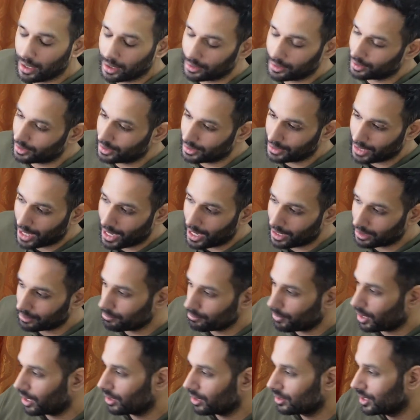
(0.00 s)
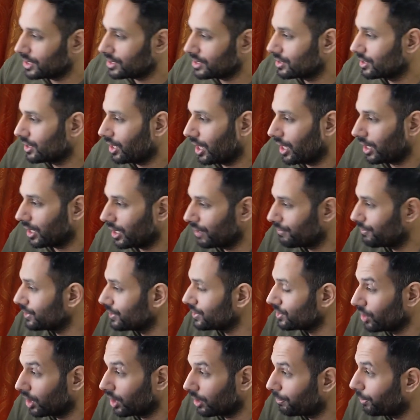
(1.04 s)
Other than that, man, listen, if
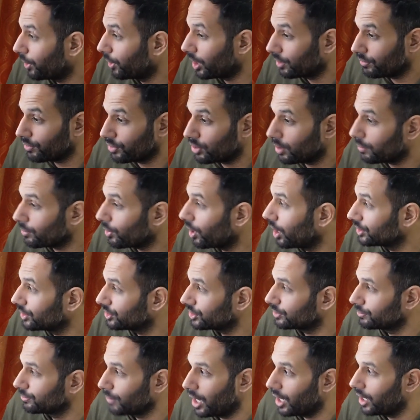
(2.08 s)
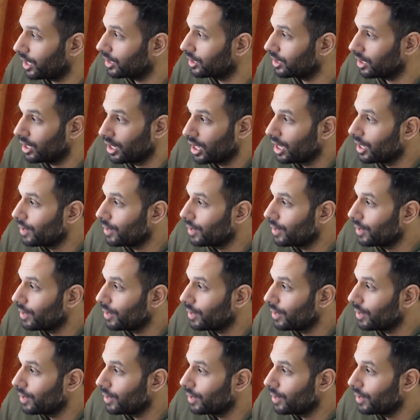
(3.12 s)
it's not a part of your subconscious mind,